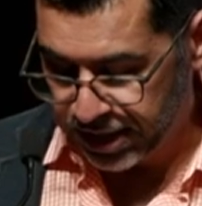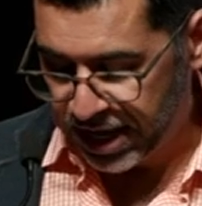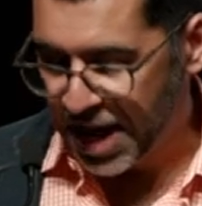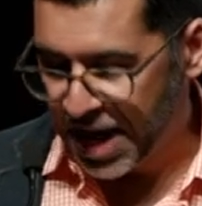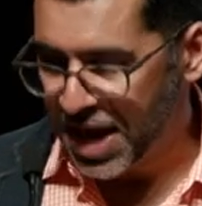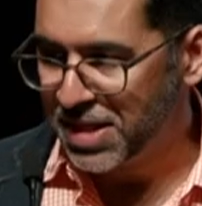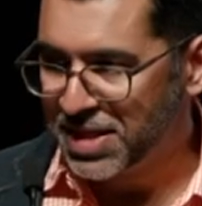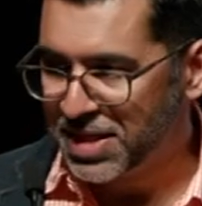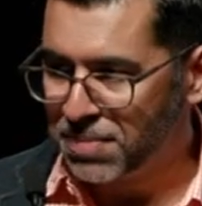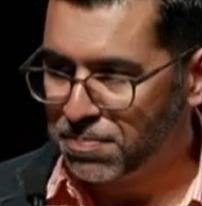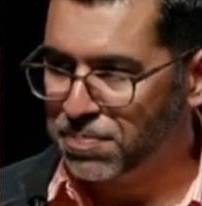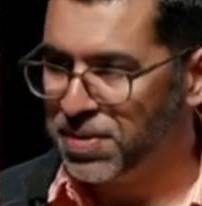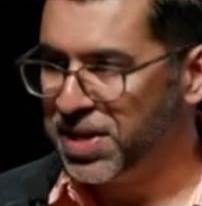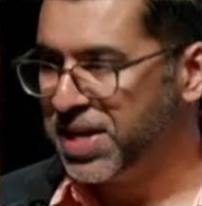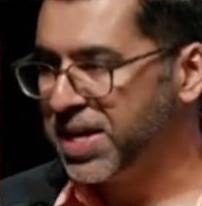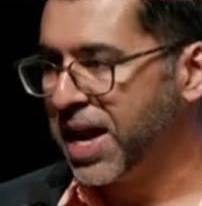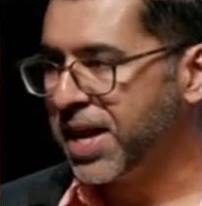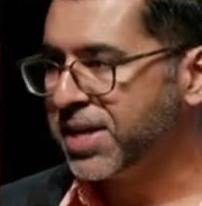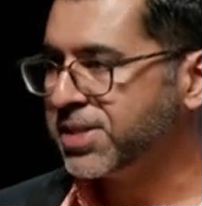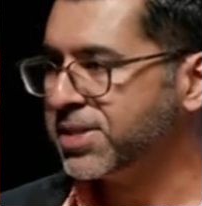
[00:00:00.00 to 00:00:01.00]
And that being
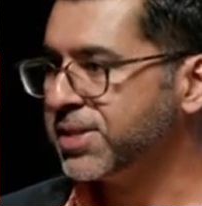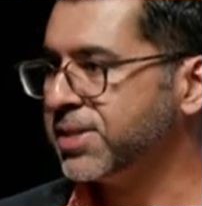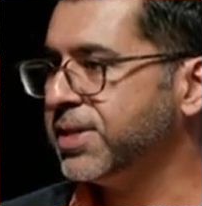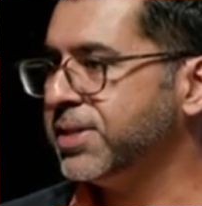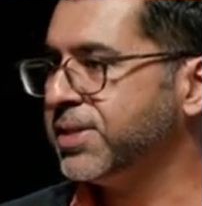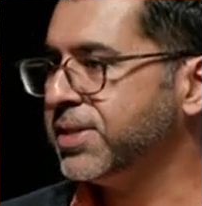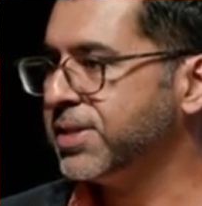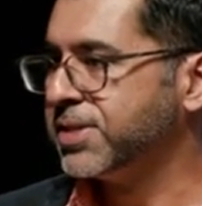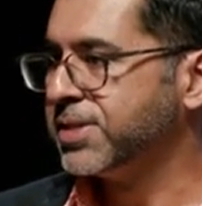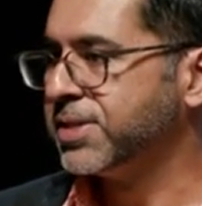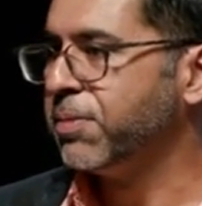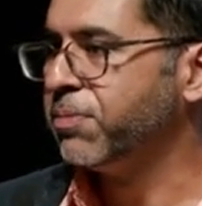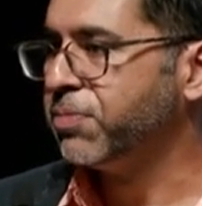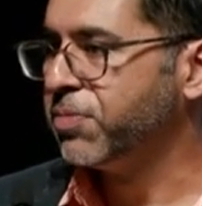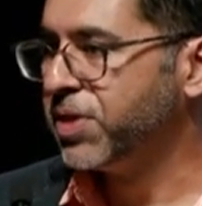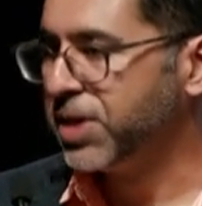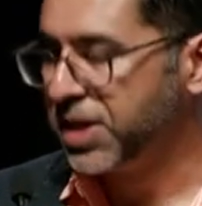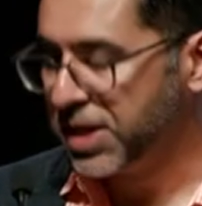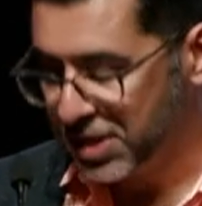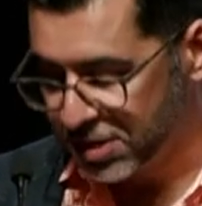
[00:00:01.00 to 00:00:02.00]
excellent at
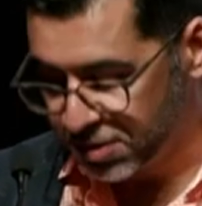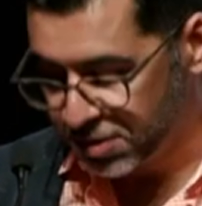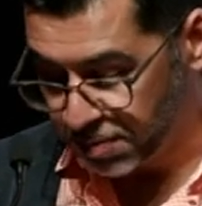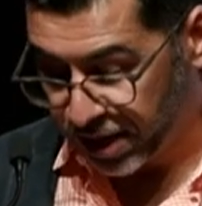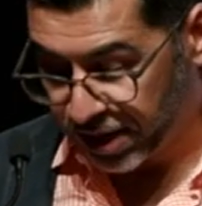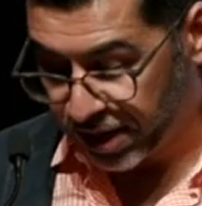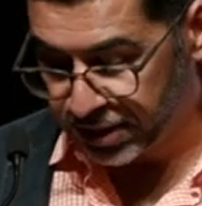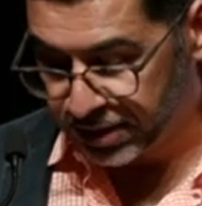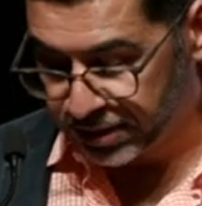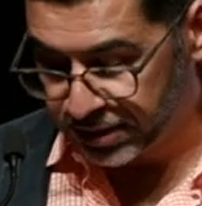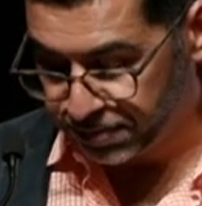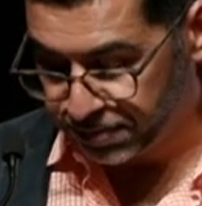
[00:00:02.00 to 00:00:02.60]
something is better.